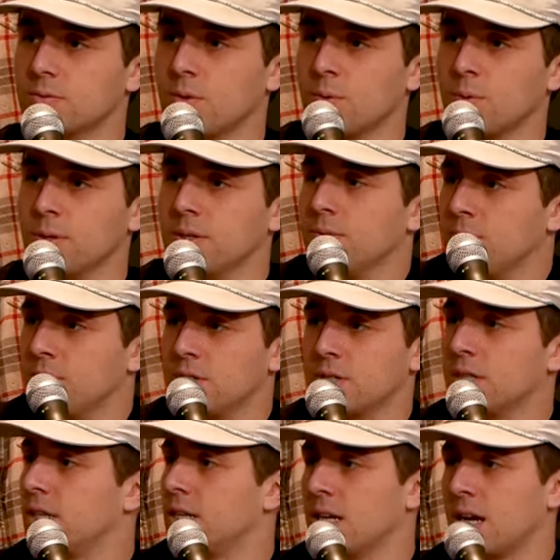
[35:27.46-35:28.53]
where we just
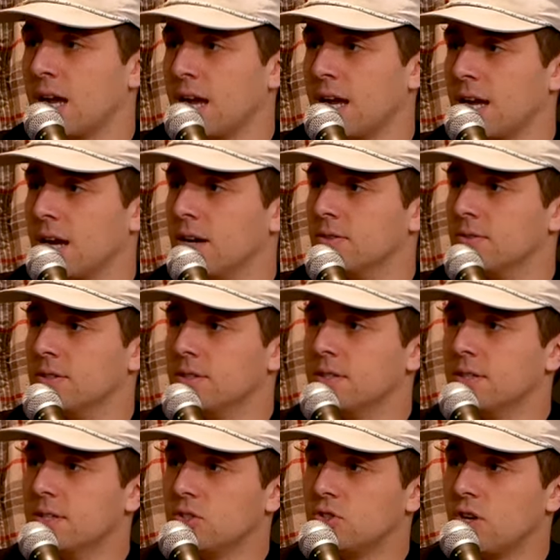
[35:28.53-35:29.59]
get to hang out,
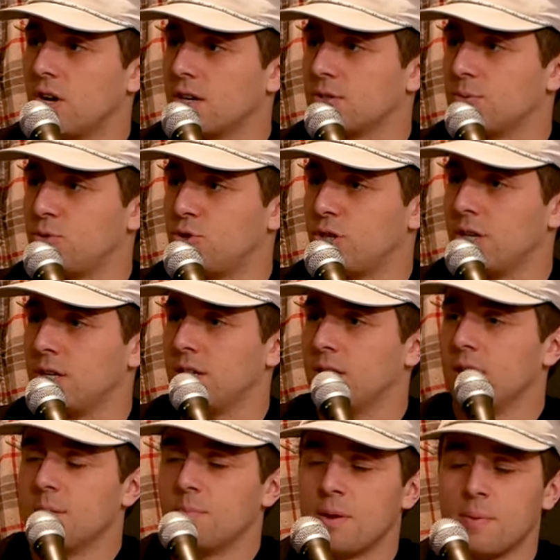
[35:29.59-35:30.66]
talk some shit,
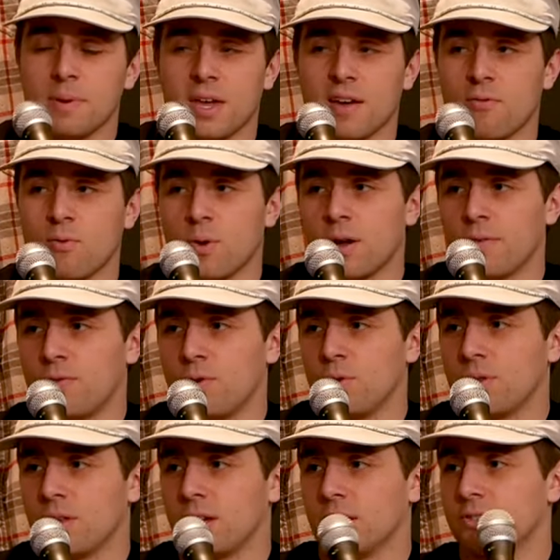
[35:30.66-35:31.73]
maybe give away a few
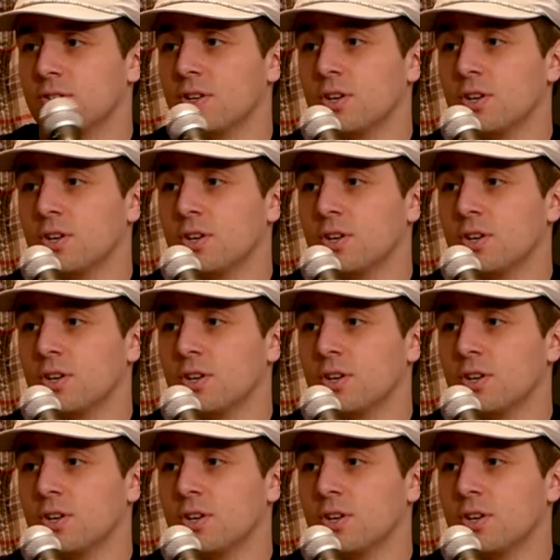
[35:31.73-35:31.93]
things.